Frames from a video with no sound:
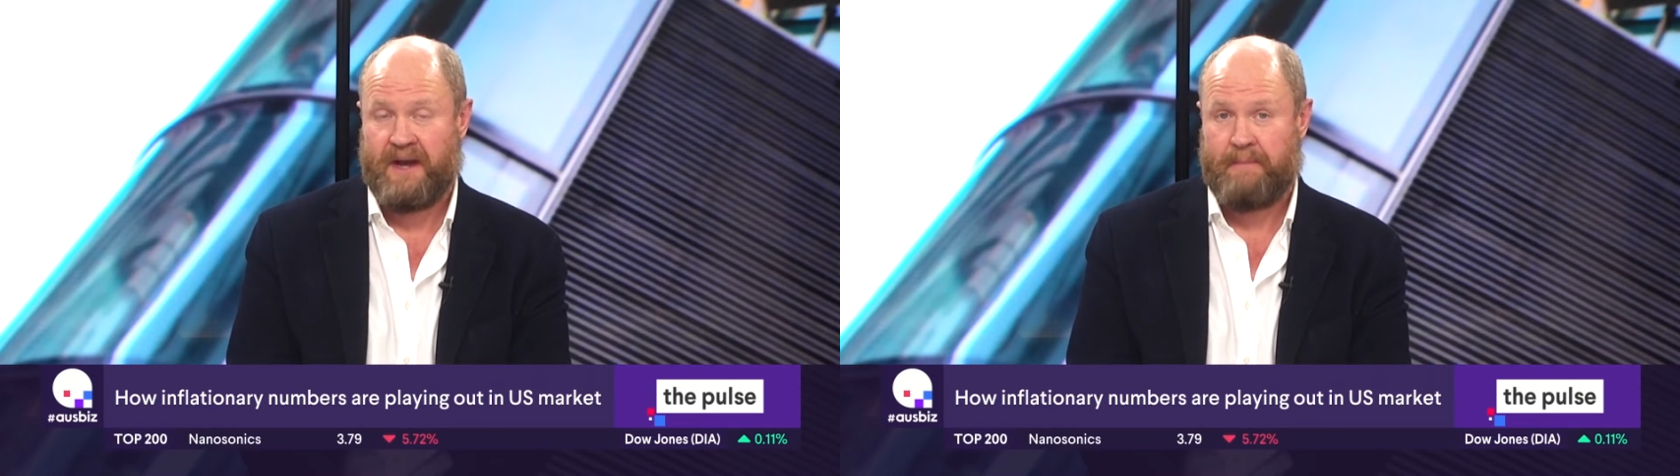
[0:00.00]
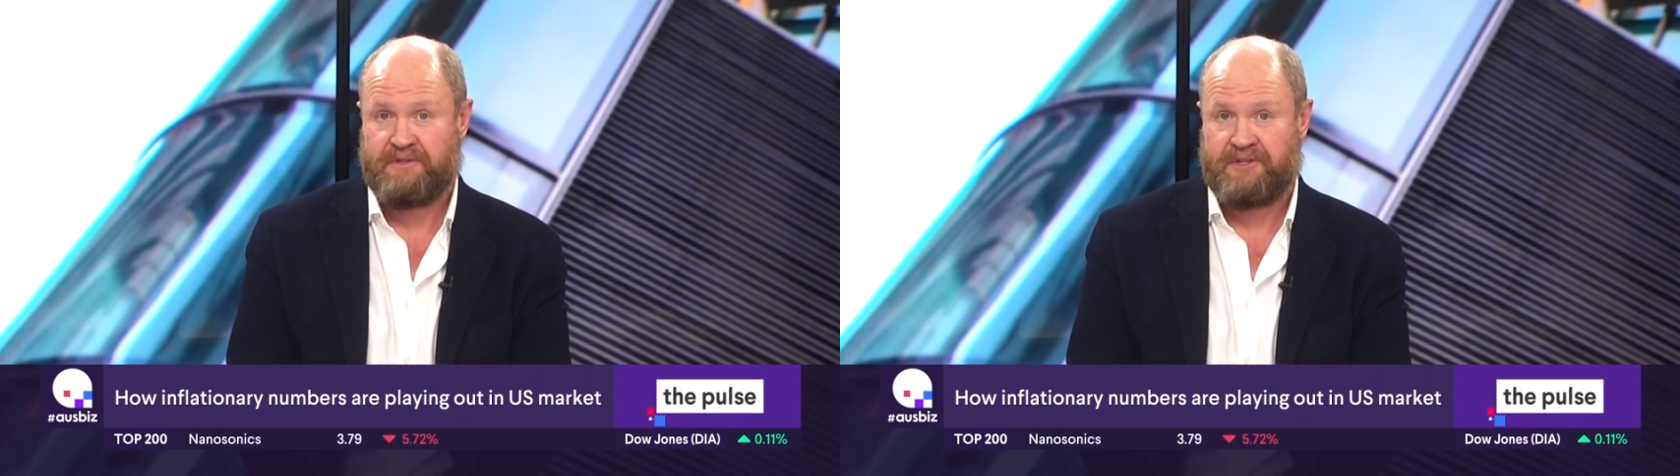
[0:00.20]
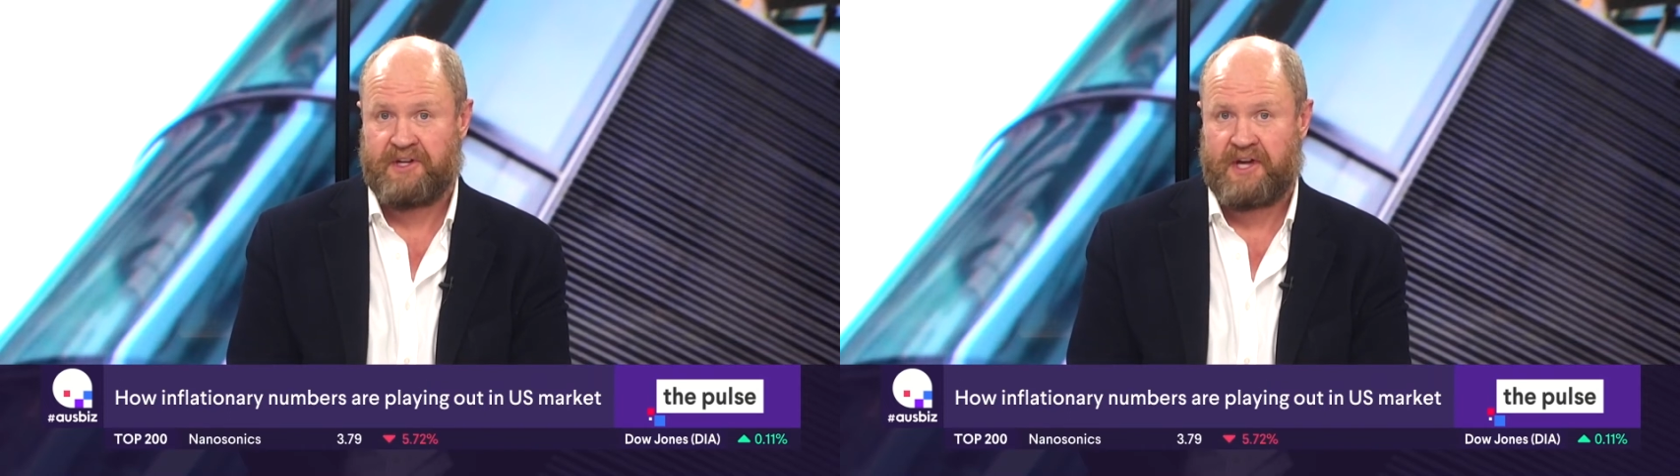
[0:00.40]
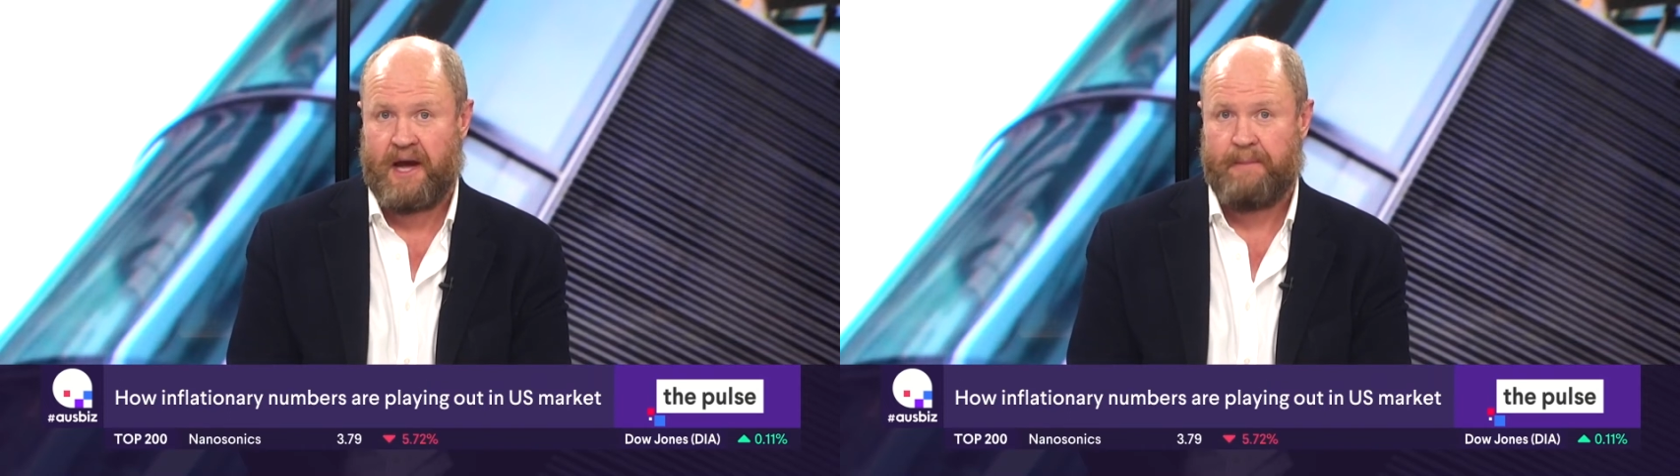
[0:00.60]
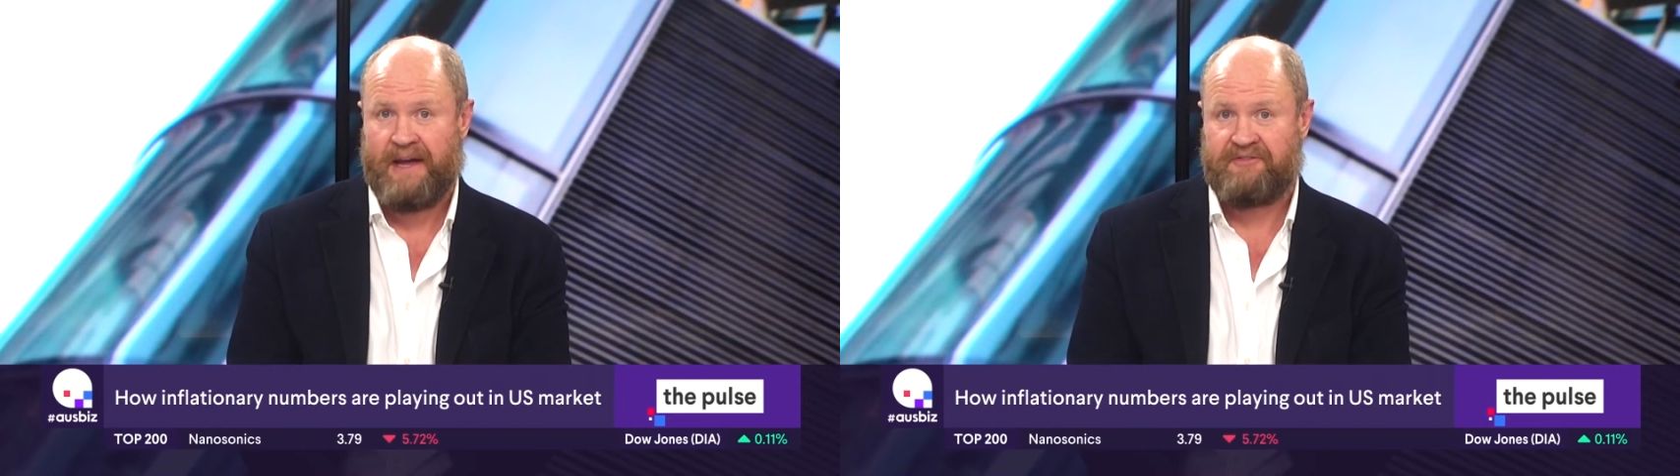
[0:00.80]
numbers that
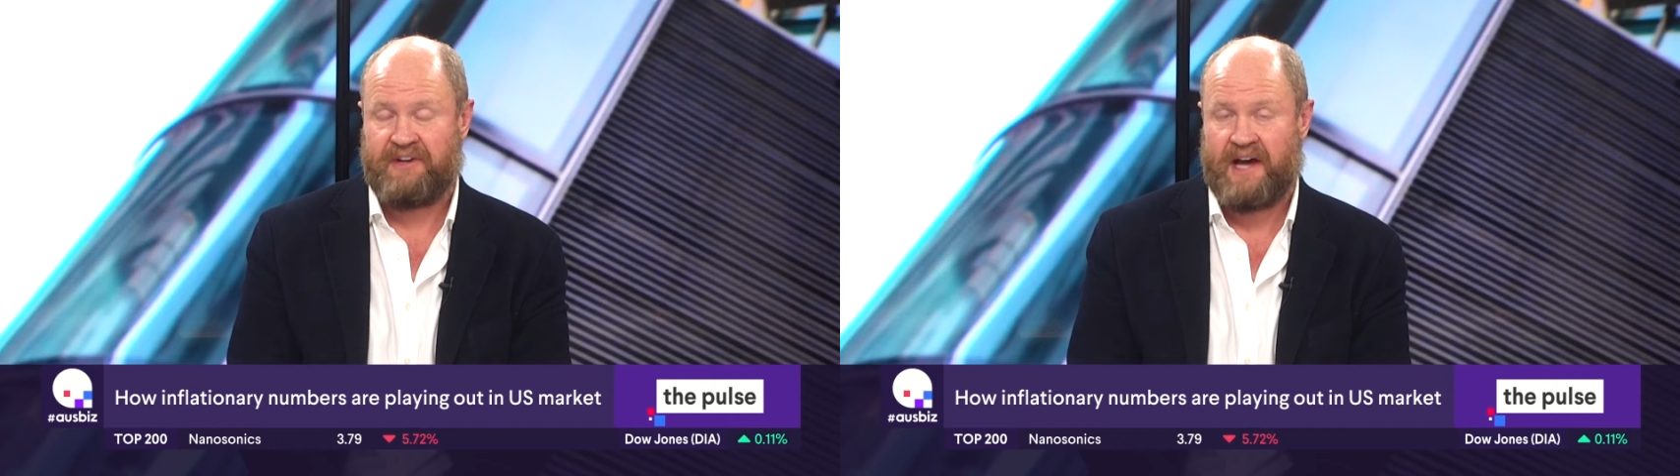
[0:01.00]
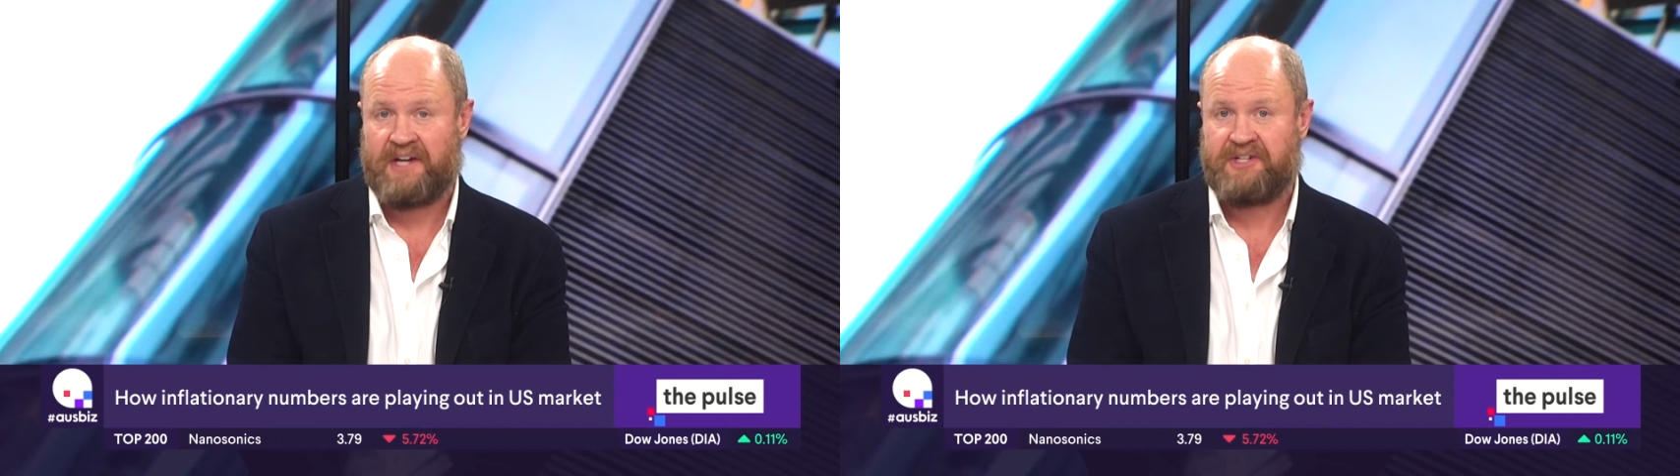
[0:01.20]
came out today